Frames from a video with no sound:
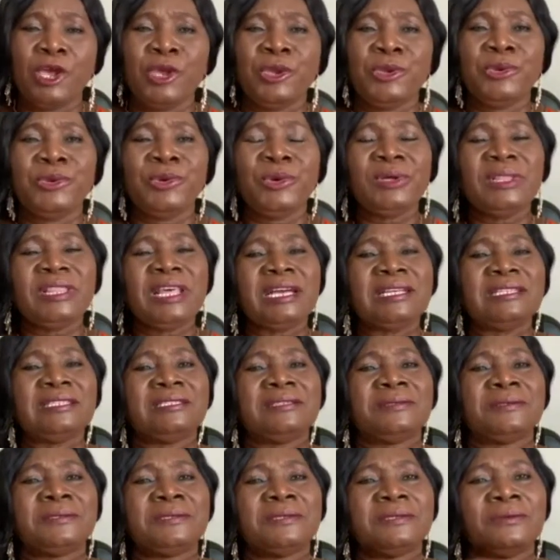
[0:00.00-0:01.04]
You know that
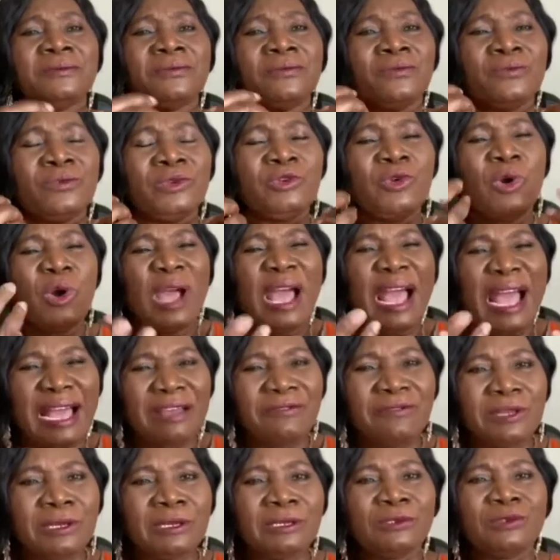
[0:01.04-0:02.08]
we don't
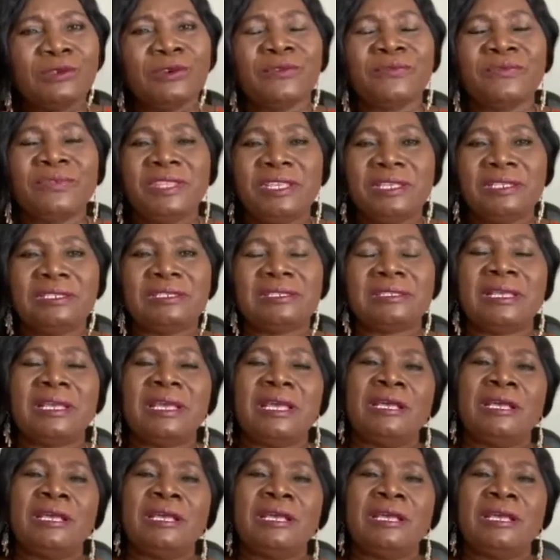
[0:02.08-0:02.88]
have a lot of these,